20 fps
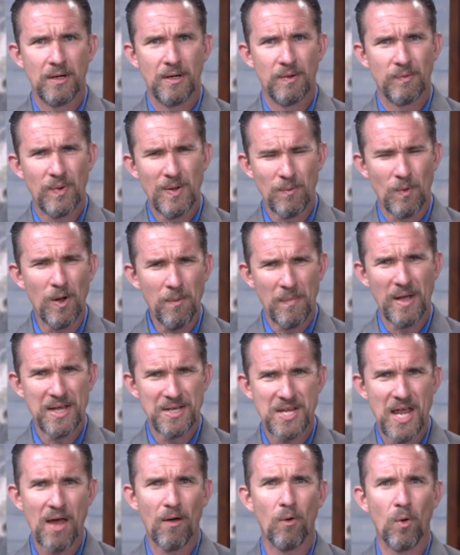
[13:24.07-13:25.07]
Friend, what
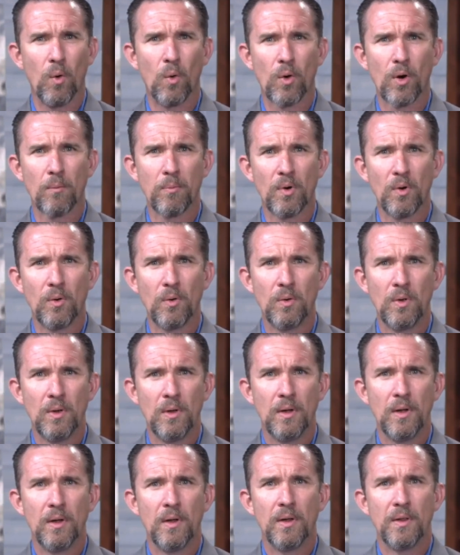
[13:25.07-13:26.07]
makes hell horrible
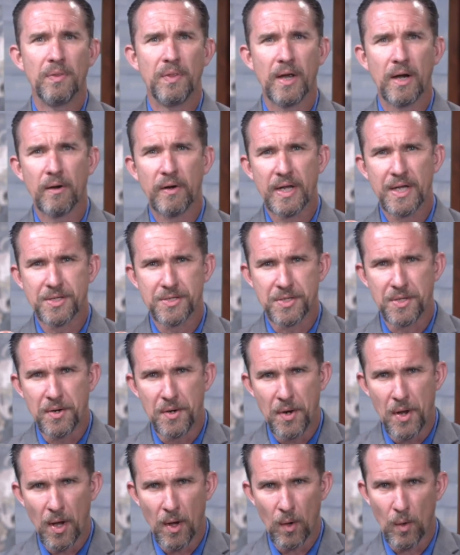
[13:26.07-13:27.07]
there is
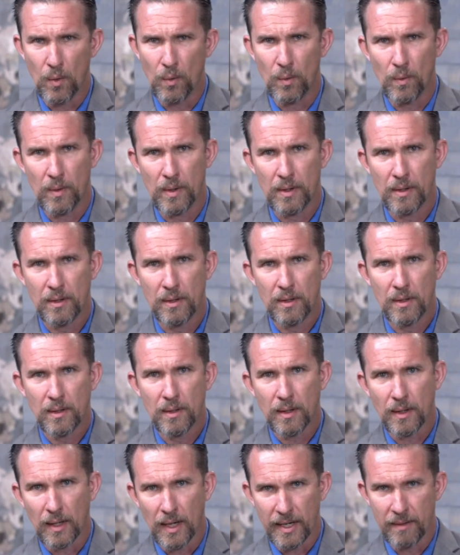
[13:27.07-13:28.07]
no
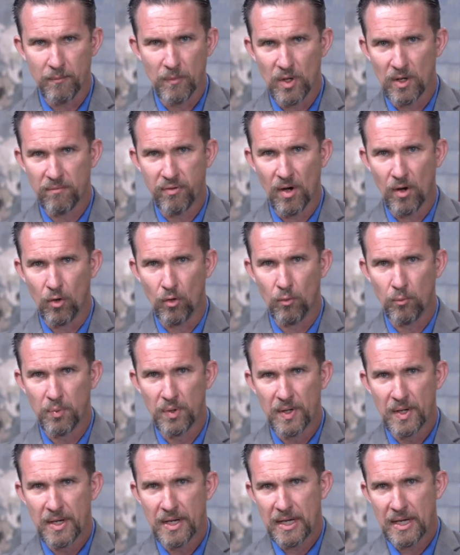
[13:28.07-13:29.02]
glimmer of hope.